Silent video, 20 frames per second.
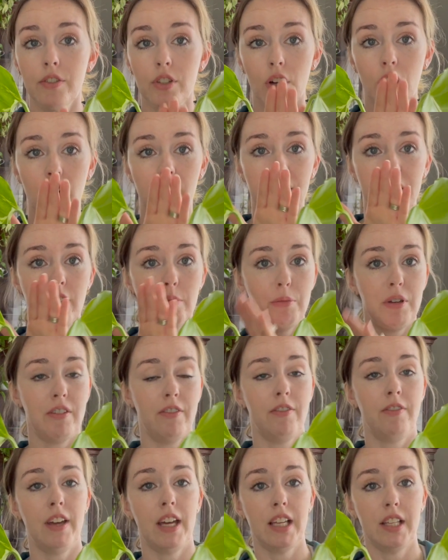are gonna be
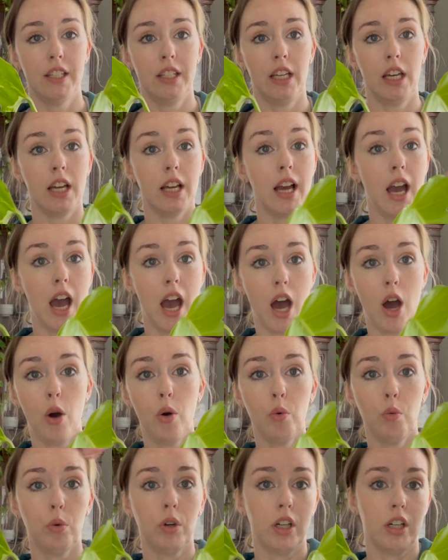facing
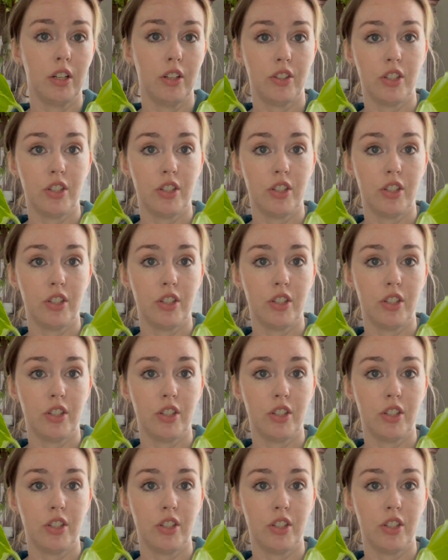outwards